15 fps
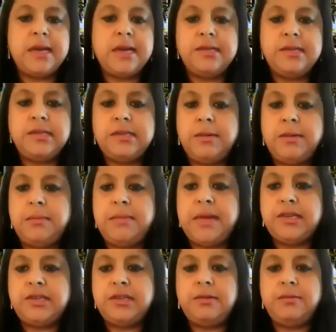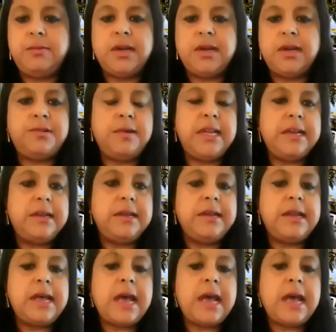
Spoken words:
I just want to mention one related